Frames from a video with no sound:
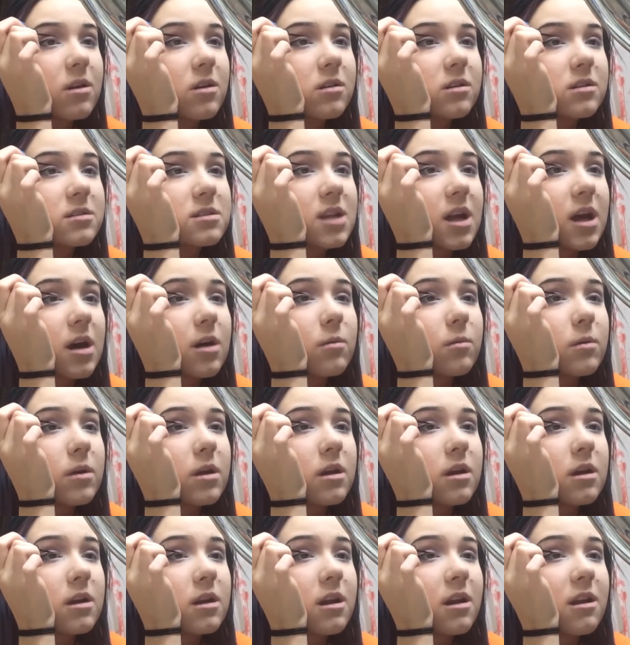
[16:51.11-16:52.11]
noticed how
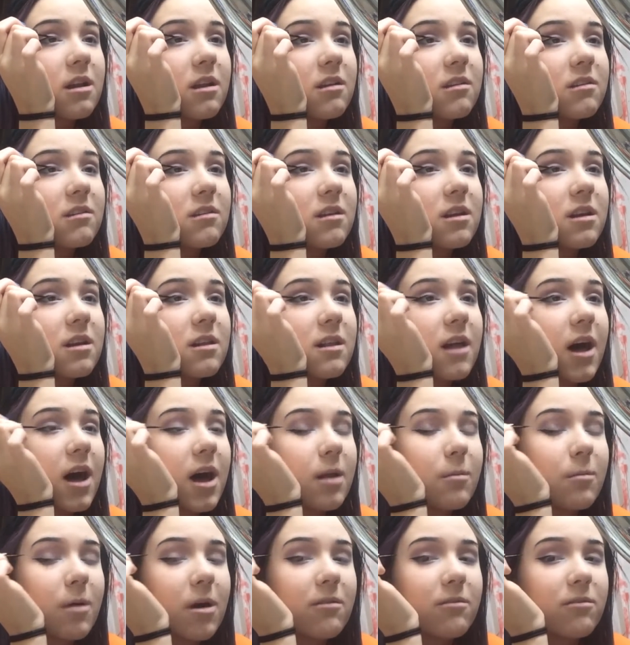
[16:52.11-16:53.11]
weird it is that a
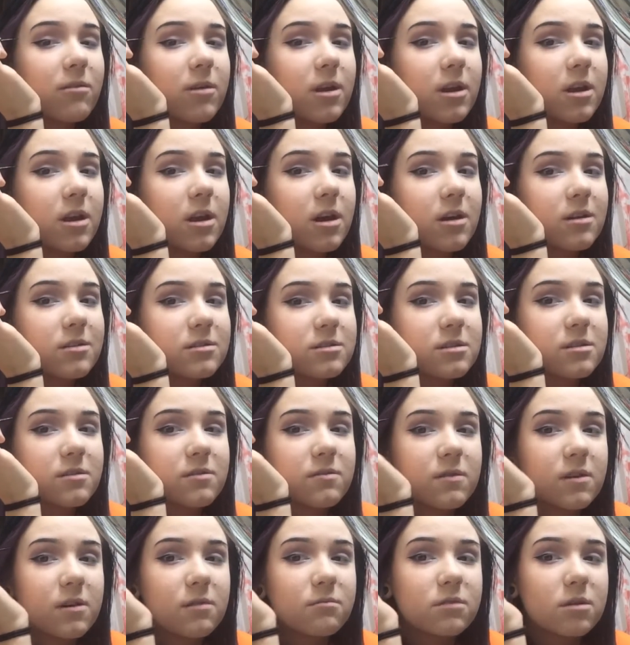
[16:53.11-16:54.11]
lot of my videos are
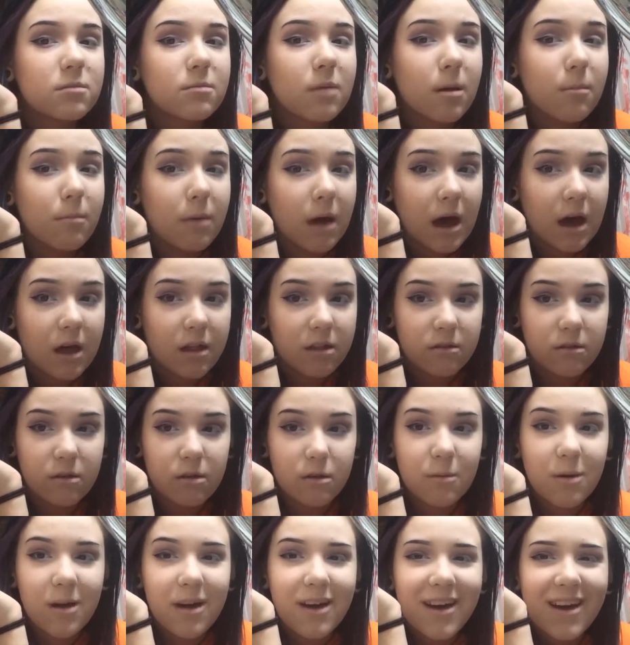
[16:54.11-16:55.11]
filmed in my
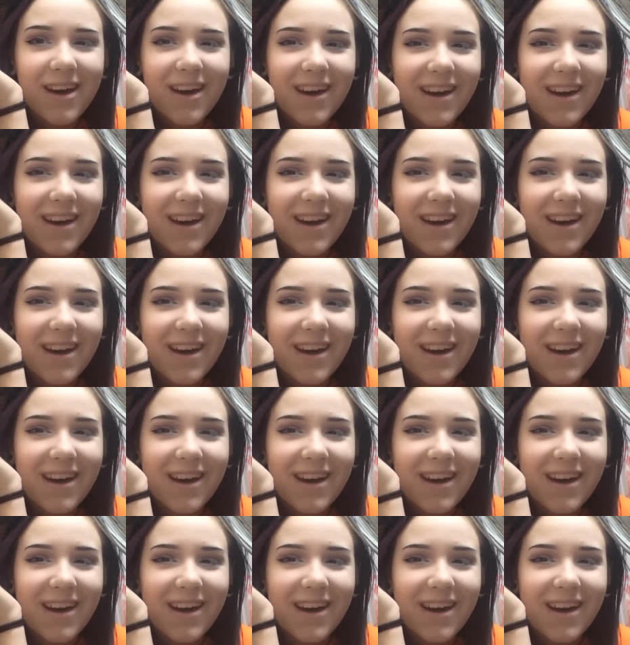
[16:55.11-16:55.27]
bathroom.